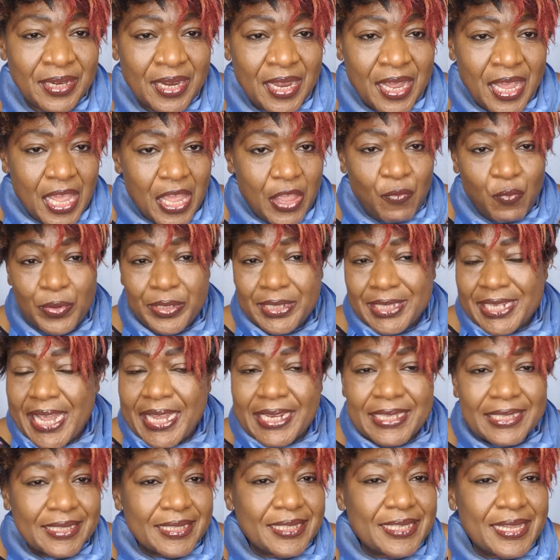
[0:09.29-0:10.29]
If we
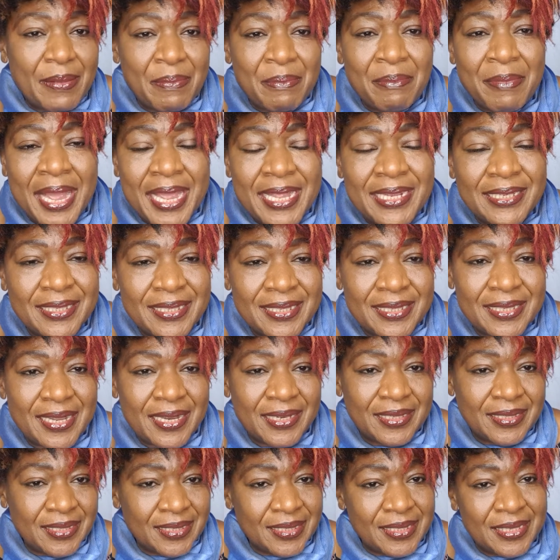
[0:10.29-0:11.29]
take the same
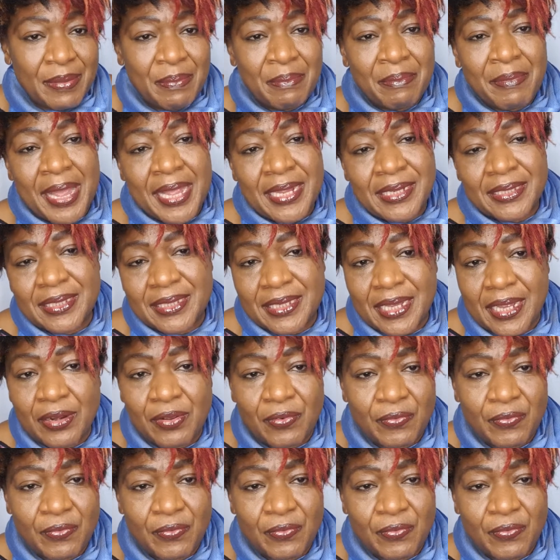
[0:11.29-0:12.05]
mindset